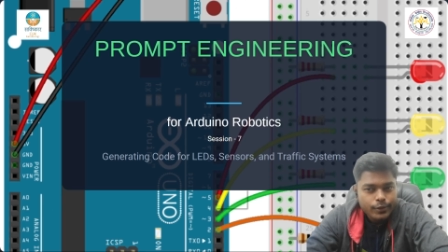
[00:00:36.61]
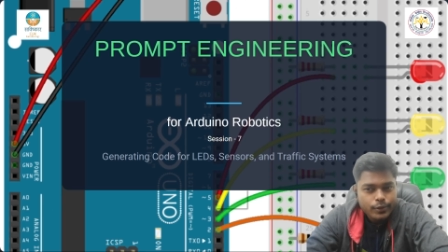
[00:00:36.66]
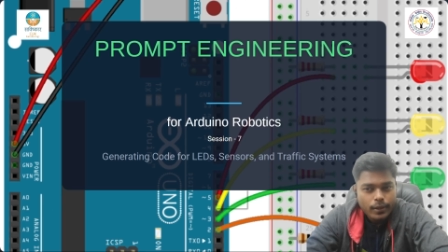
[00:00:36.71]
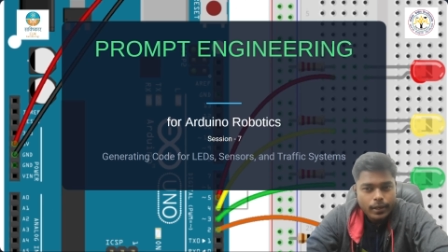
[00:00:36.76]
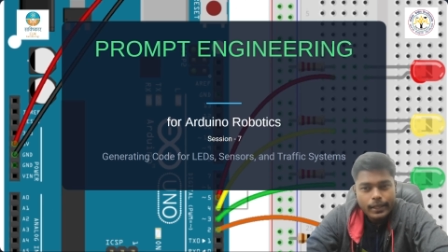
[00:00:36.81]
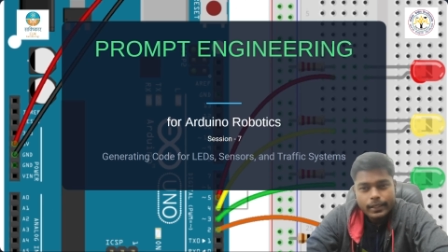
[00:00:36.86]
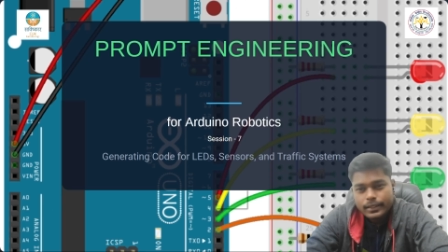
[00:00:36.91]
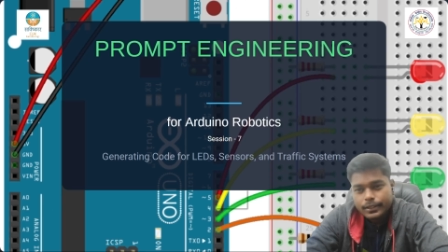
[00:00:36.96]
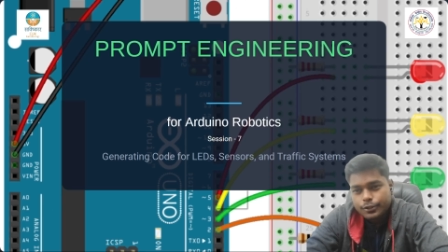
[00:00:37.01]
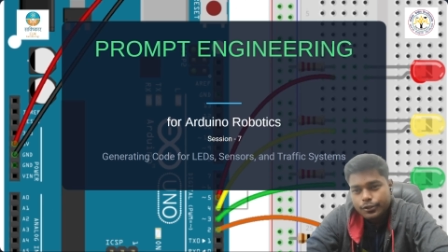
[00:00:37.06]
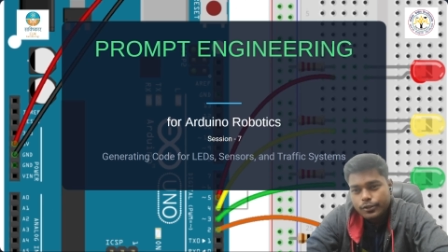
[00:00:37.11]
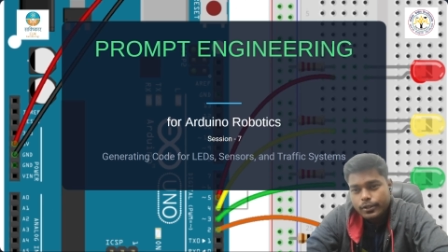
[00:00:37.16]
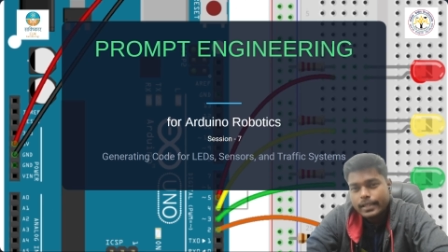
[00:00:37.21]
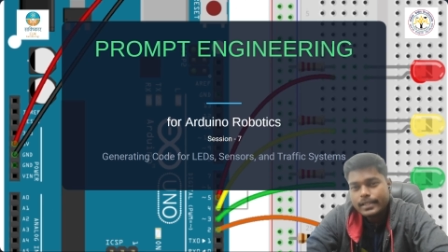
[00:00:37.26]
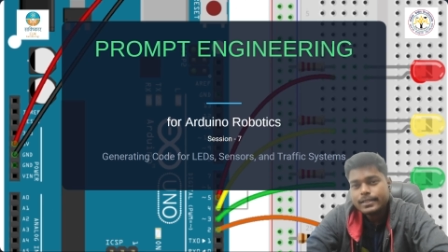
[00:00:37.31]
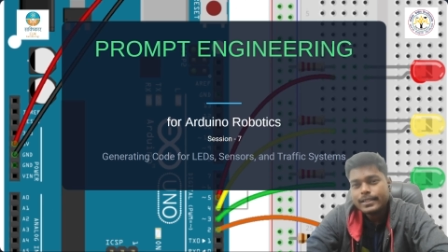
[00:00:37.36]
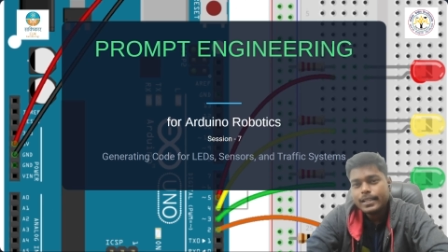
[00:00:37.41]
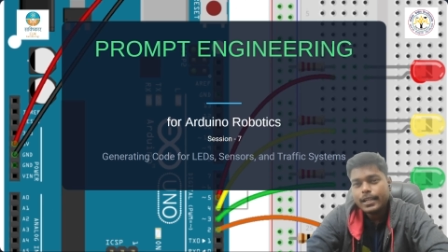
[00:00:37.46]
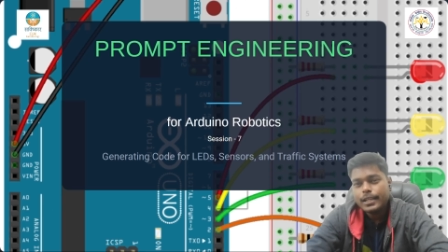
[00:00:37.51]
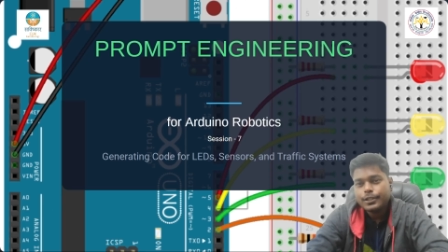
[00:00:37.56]
So in
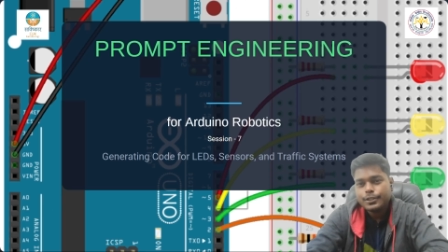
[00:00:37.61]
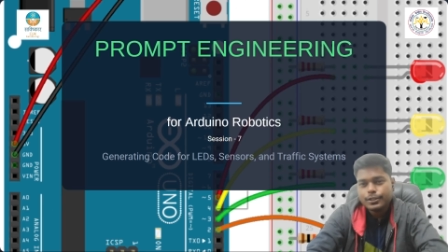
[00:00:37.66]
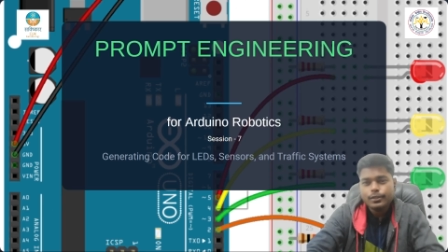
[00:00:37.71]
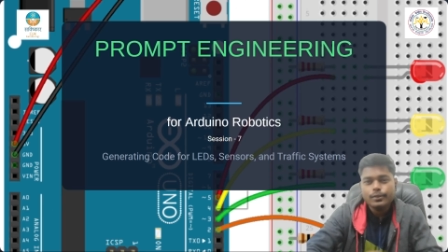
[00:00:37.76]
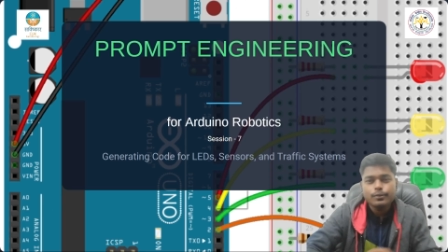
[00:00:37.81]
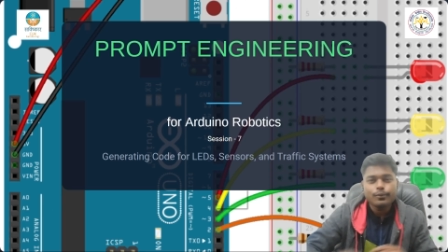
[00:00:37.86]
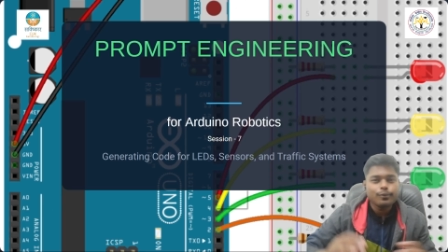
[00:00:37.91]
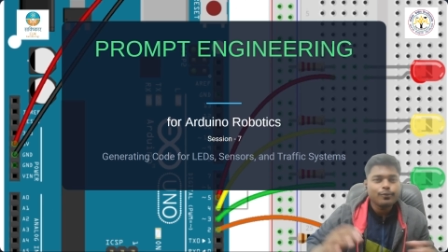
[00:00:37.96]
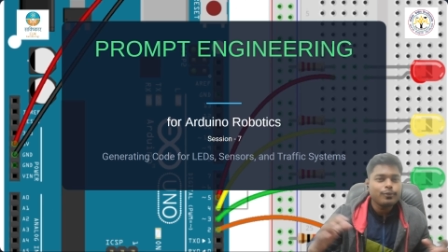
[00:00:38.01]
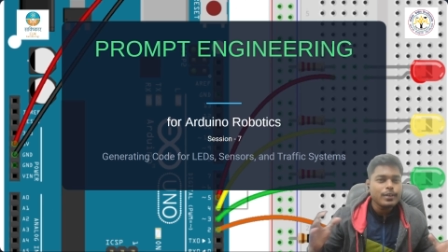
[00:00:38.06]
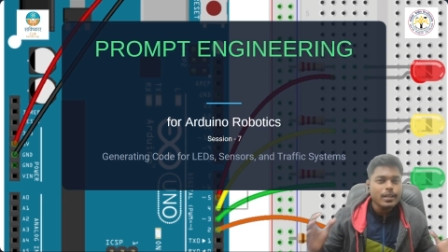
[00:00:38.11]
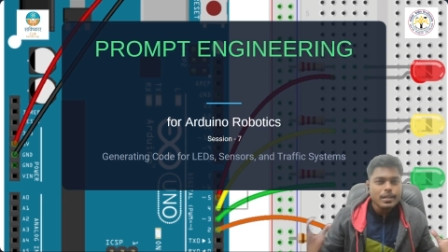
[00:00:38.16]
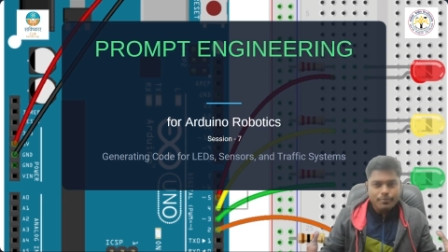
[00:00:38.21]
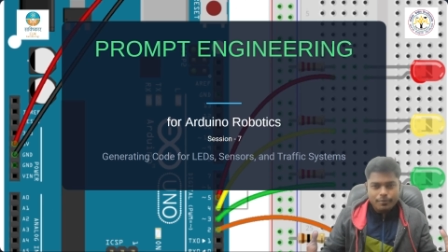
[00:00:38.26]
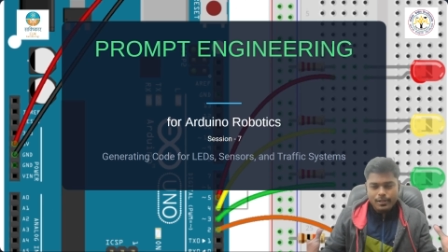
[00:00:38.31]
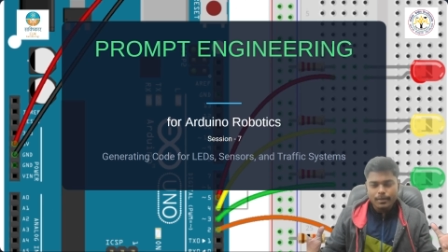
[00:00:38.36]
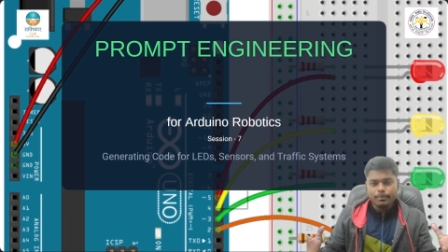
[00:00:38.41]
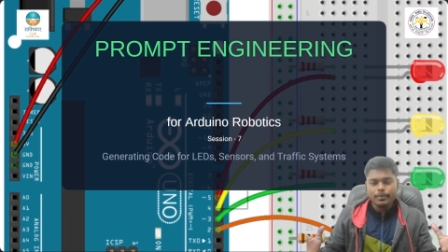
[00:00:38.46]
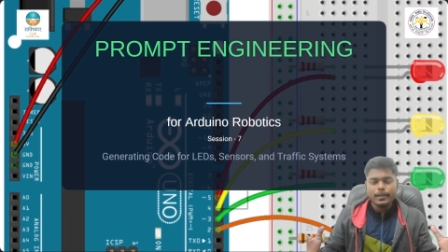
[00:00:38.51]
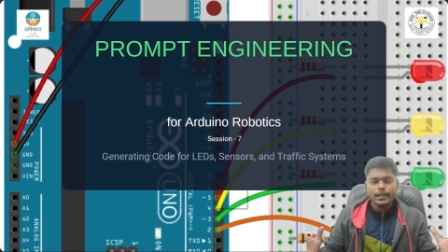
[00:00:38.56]
today's session, we
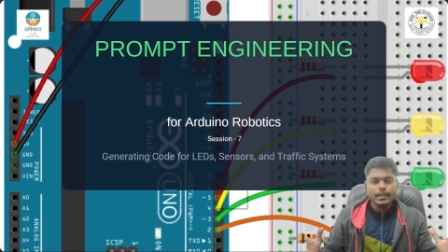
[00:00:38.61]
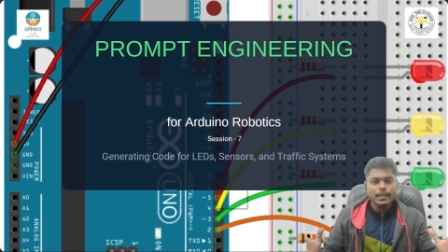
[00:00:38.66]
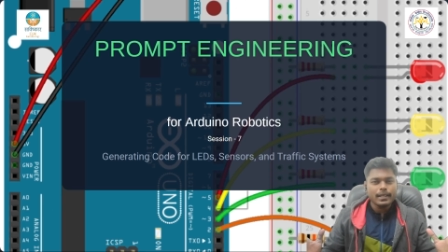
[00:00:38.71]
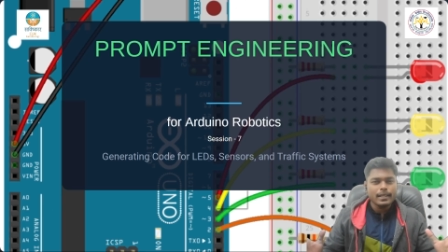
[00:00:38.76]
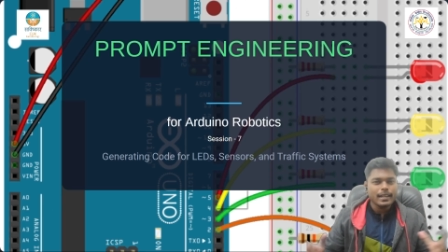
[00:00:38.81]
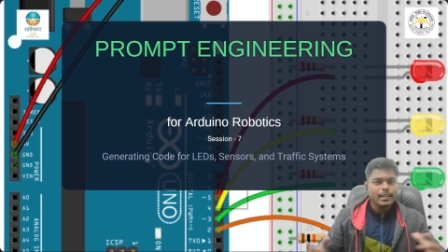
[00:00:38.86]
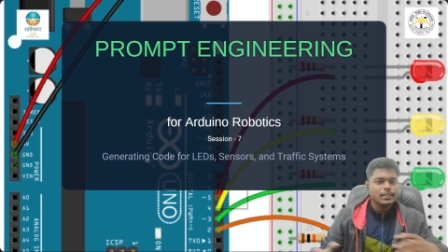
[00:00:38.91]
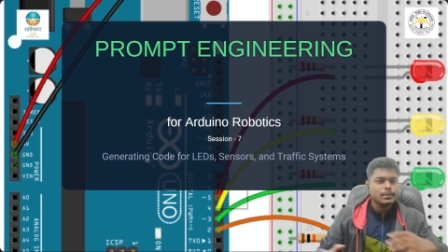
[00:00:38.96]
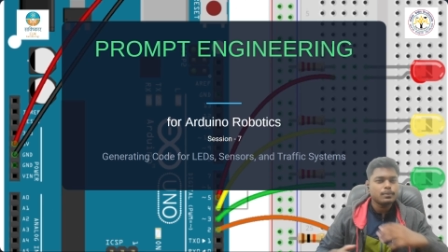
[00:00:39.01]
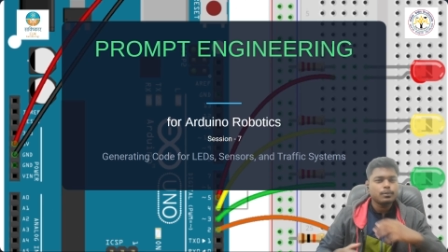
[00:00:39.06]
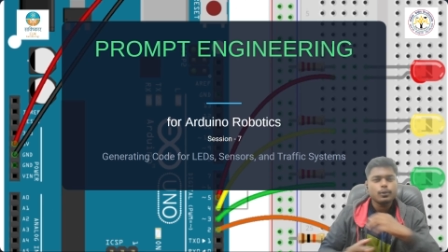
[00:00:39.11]
will be